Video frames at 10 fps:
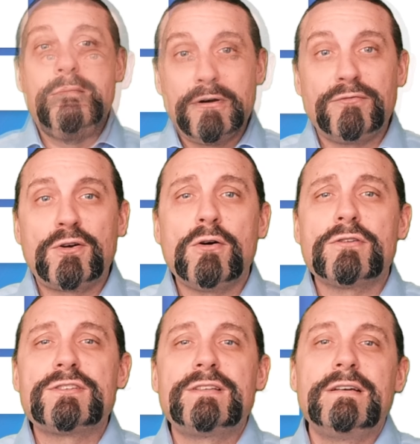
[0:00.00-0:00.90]
But of
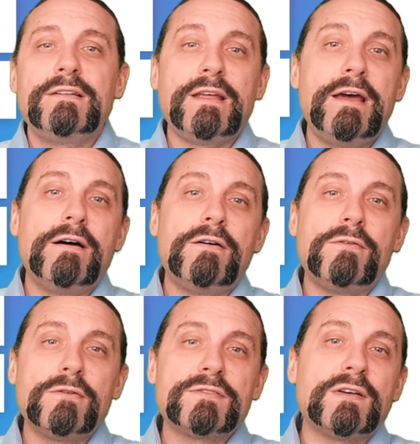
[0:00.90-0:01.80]
course, there are
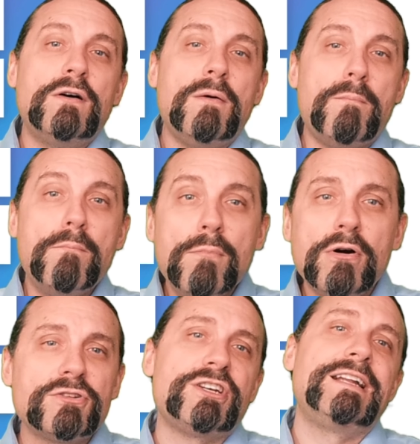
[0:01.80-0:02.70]
also
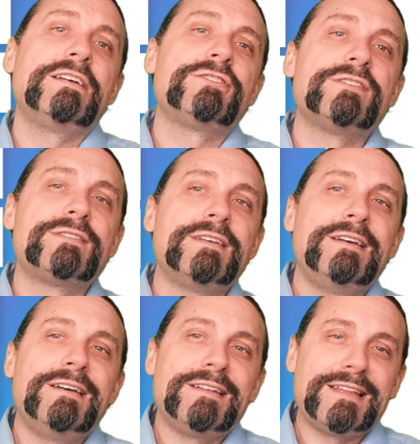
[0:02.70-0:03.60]
more challenges
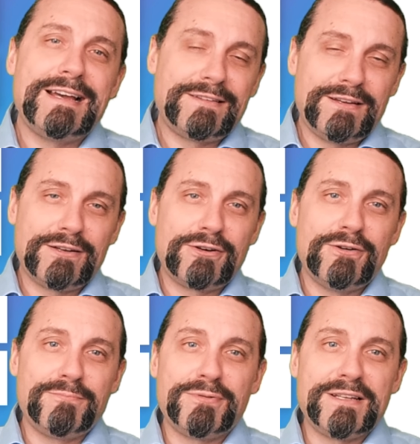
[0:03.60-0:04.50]
that
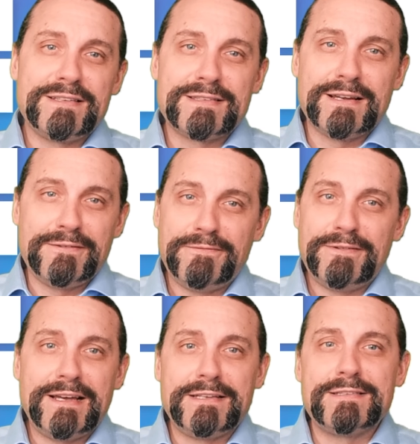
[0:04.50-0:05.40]
companies
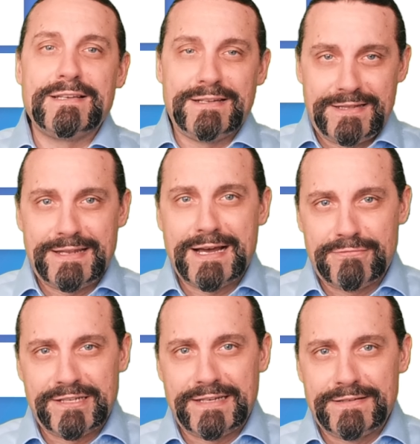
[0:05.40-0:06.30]
face
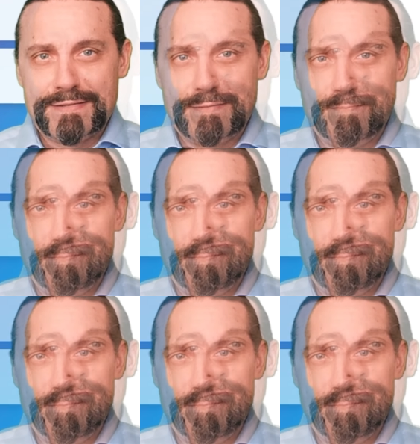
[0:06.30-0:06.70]
nowadays.